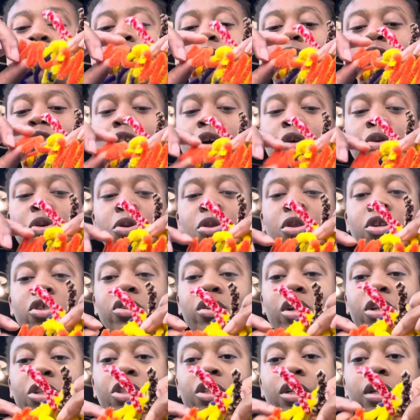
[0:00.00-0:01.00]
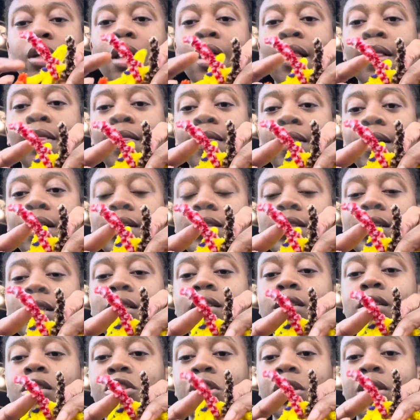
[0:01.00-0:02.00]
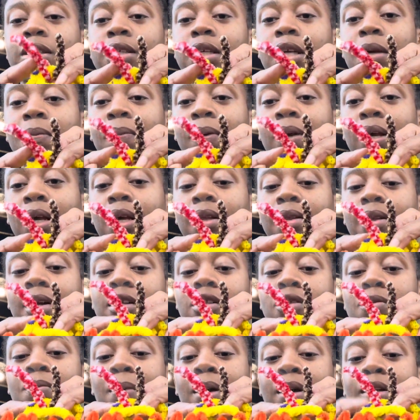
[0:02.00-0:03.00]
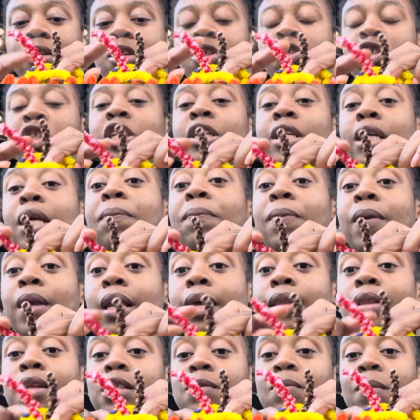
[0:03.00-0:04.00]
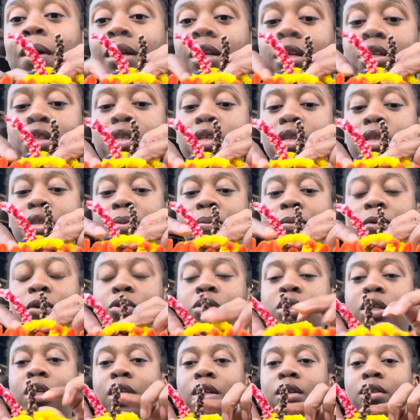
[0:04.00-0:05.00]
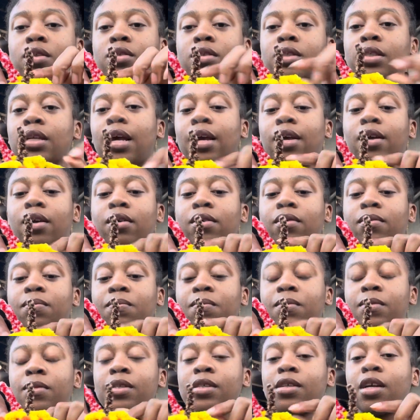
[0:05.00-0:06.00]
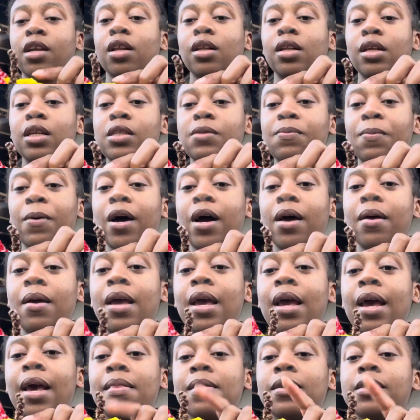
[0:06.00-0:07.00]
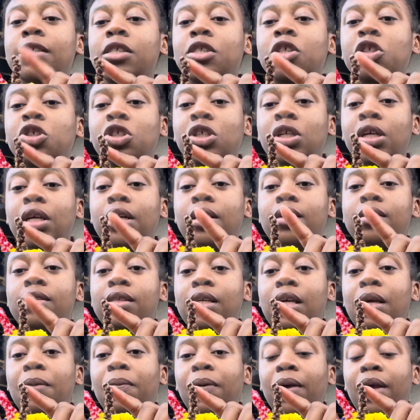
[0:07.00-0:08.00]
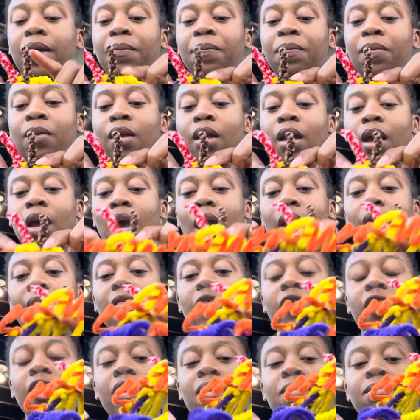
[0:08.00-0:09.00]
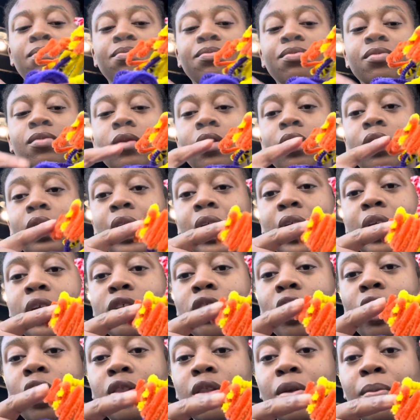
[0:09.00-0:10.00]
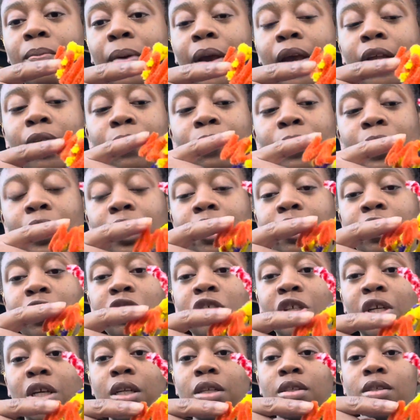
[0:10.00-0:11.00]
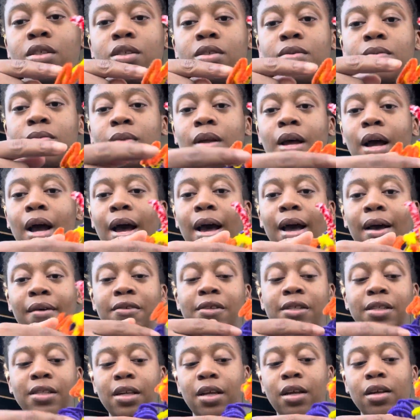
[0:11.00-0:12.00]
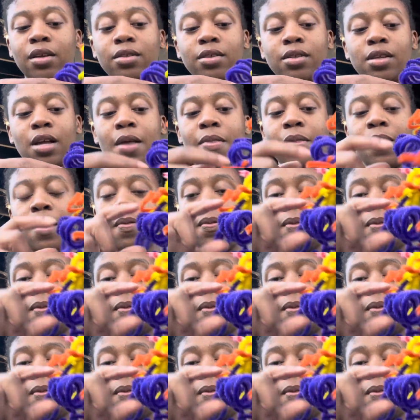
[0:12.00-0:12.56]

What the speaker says: show you the structure, this is the GDP that's binded to the protein's signaling spot, and this is the GTP, and then these are the beta pleated sheets. I have 6, and then